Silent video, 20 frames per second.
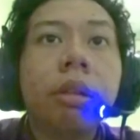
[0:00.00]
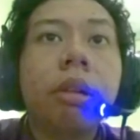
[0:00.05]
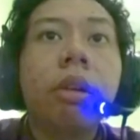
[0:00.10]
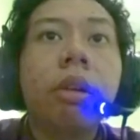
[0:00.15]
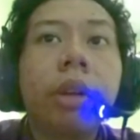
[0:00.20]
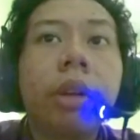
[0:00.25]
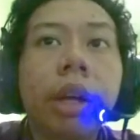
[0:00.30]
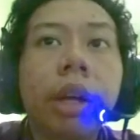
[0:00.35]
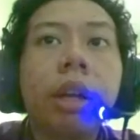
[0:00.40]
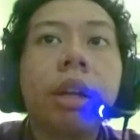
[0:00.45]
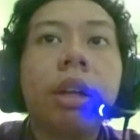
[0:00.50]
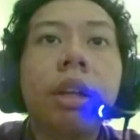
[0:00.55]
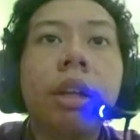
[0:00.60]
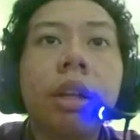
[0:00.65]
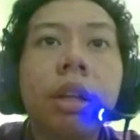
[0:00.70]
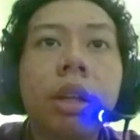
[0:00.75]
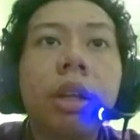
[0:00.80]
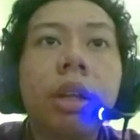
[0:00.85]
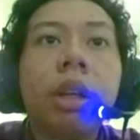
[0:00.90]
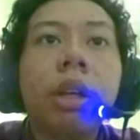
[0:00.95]
Okay,
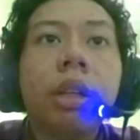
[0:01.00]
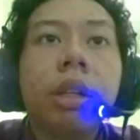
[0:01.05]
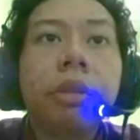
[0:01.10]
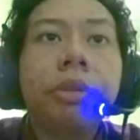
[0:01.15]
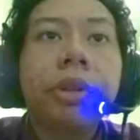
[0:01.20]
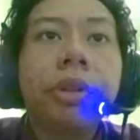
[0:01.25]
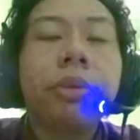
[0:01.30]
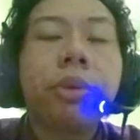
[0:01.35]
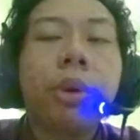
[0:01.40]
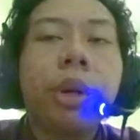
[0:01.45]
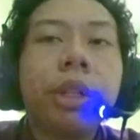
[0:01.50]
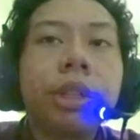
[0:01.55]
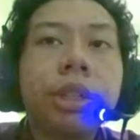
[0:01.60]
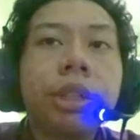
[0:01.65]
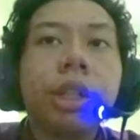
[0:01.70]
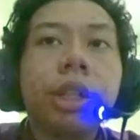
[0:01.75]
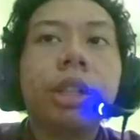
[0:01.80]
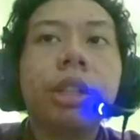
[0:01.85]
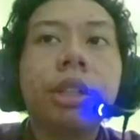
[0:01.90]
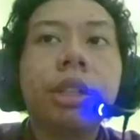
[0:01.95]
the fifth
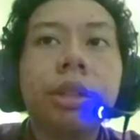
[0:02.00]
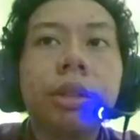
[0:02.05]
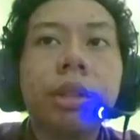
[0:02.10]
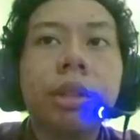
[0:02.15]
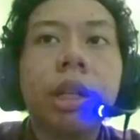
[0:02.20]
question